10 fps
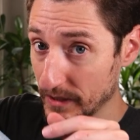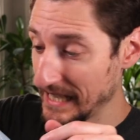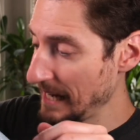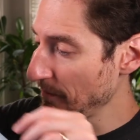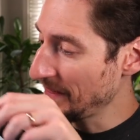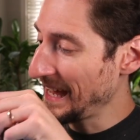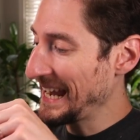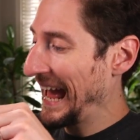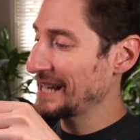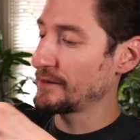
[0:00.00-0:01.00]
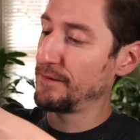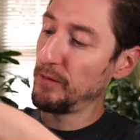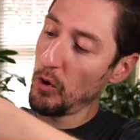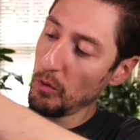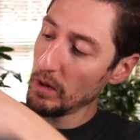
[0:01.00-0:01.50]
team then has
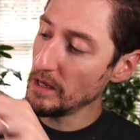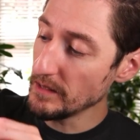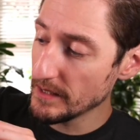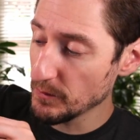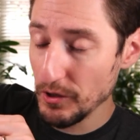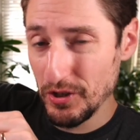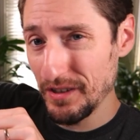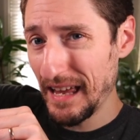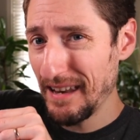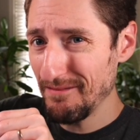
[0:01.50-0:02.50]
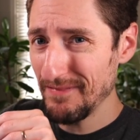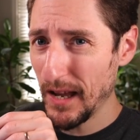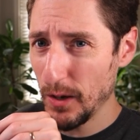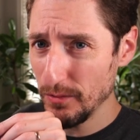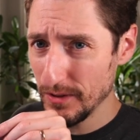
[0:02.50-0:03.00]
four words, which are then
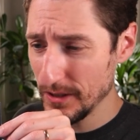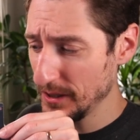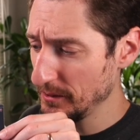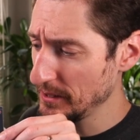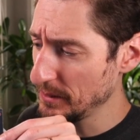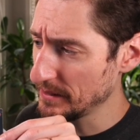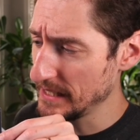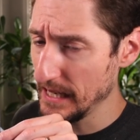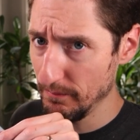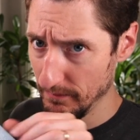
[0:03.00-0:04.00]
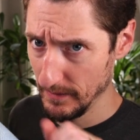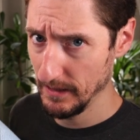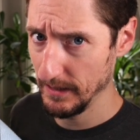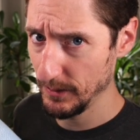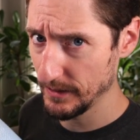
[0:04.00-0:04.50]
known to you and your team,
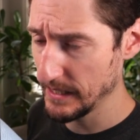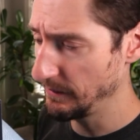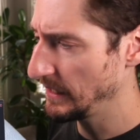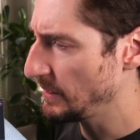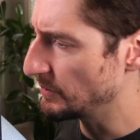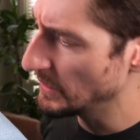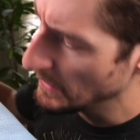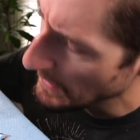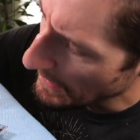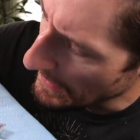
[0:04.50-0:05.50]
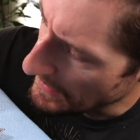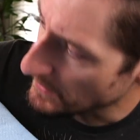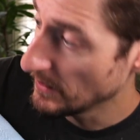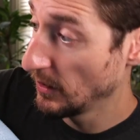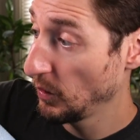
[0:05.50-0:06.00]
and your team alone,
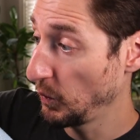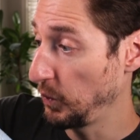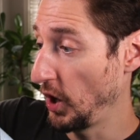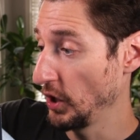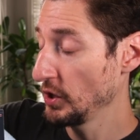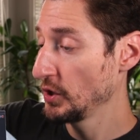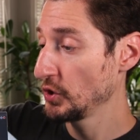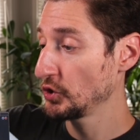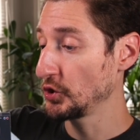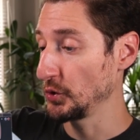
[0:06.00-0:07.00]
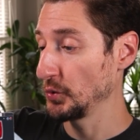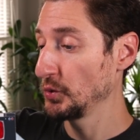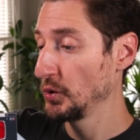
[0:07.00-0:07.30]
as 1, two,